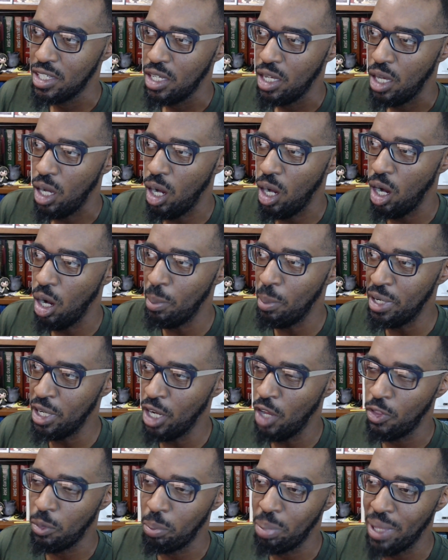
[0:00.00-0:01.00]
um, in
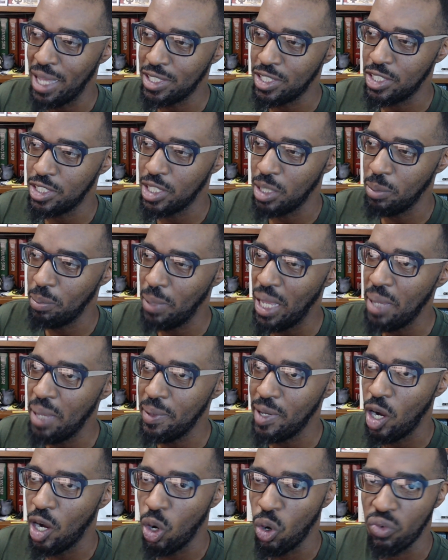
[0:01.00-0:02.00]
other places, and maybe
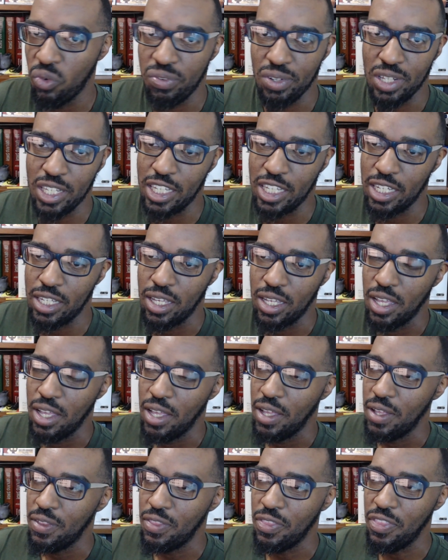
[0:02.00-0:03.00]
hopefully
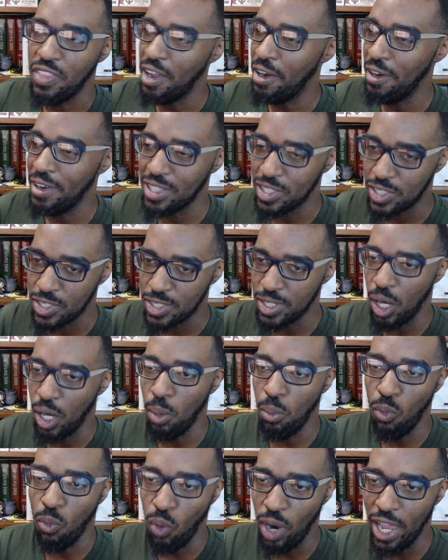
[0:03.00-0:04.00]
there is some
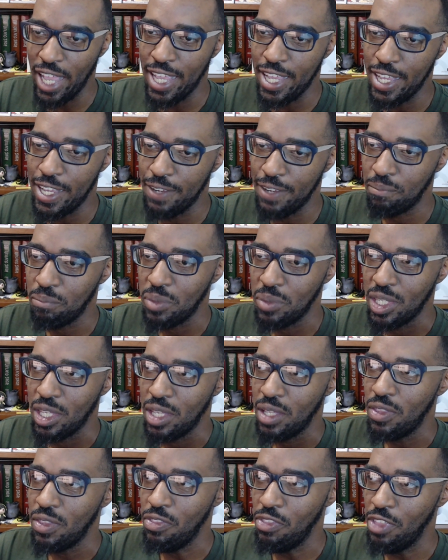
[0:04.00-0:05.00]
way
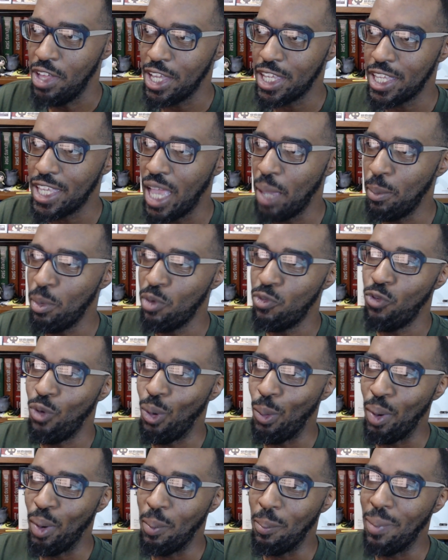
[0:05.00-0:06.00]
that Game
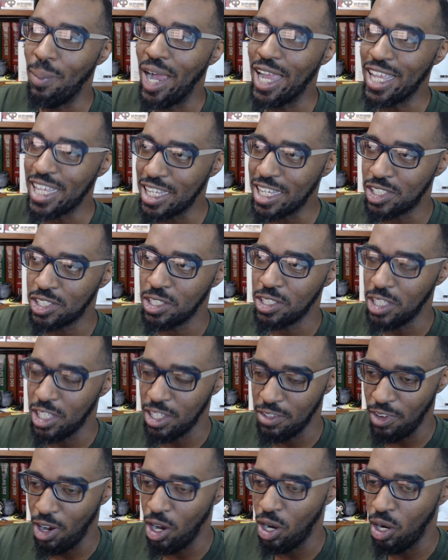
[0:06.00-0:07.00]
Informer might get to live
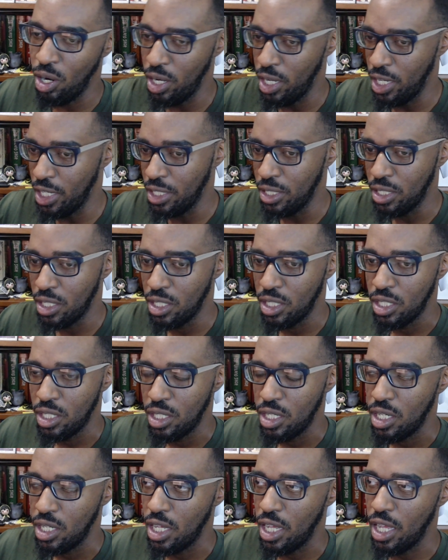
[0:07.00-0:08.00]
on,
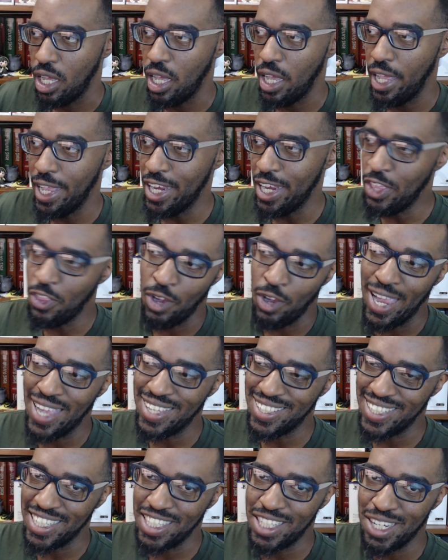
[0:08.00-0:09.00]
either as a
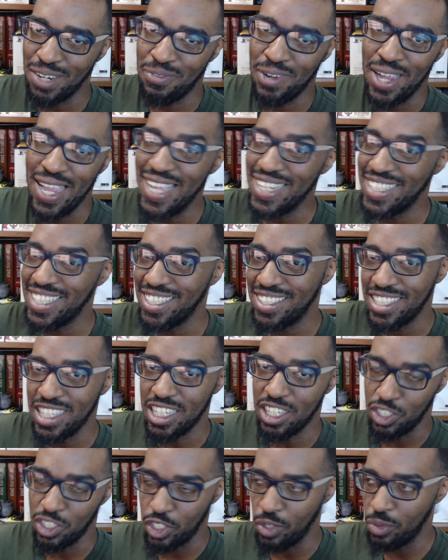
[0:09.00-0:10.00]
different entity or
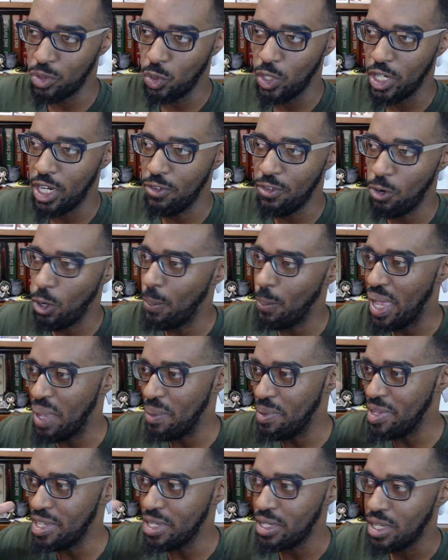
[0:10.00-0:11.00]
something or whatever, or
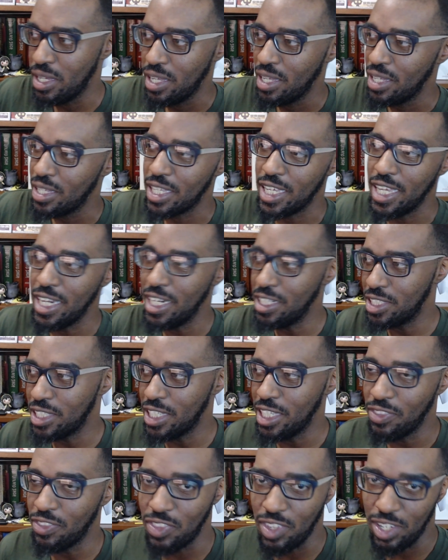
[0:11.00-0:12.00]
maybe getting to get
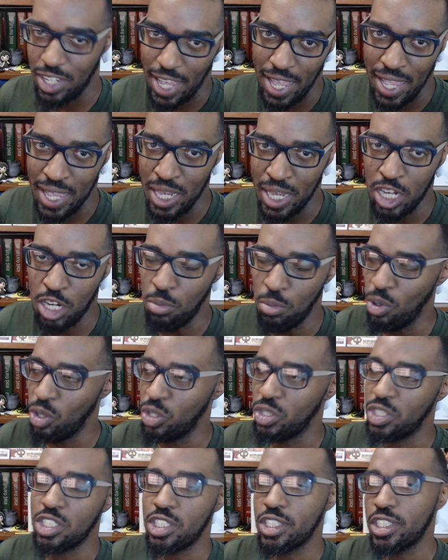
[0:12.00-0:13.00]
the name or
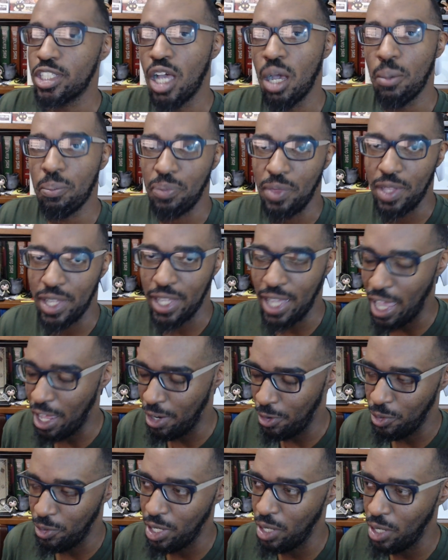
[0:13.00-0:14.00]
something. I don't know,